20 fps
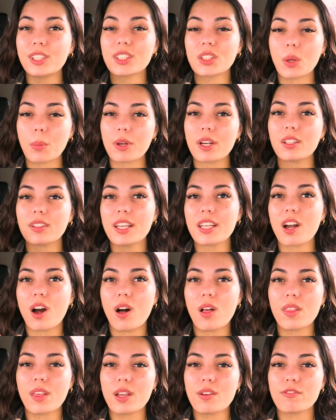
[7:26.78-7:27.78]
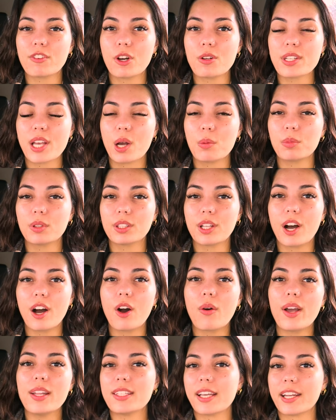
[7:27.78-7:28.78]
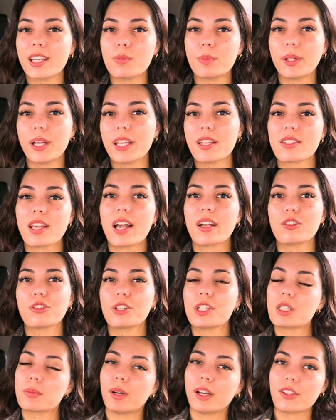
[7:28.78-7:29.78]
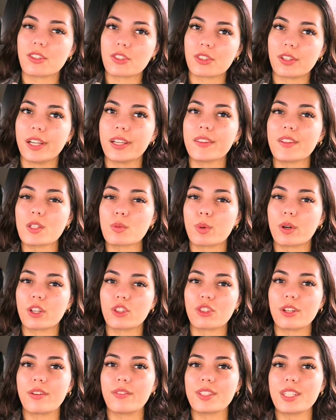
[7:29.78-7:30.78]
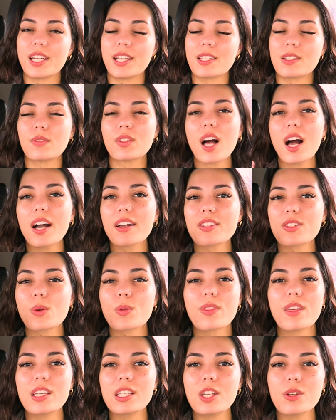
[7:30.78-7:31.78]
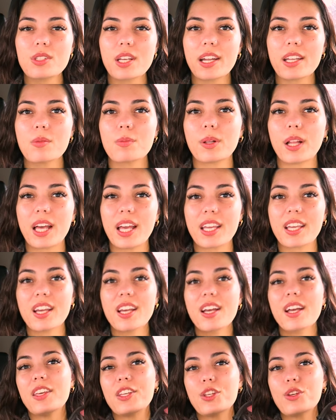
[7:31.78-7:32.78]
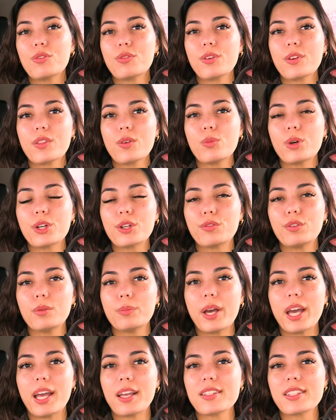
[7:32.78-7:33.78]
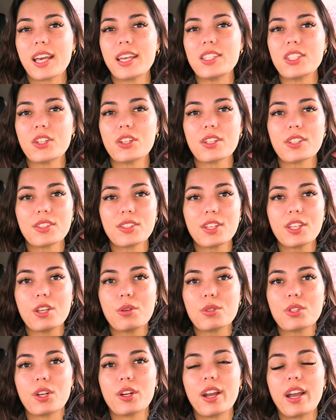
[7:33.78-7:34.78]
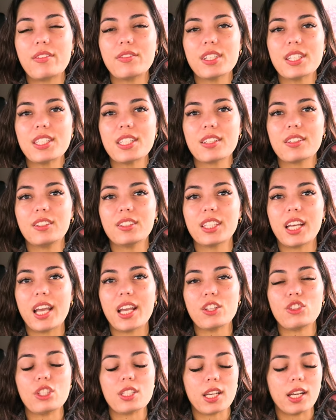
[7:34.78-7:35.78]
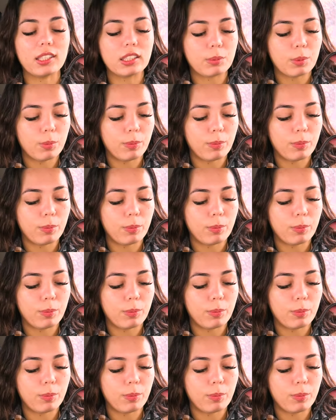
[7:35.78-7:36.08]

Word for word: So I'm gonna link all the info down below, and Teddy Blake is actually sponsoring this portion of today's vlog. So thank you, Teddy Blake. Thank you for the wonderful bags. I seriously use her every single day. She's held up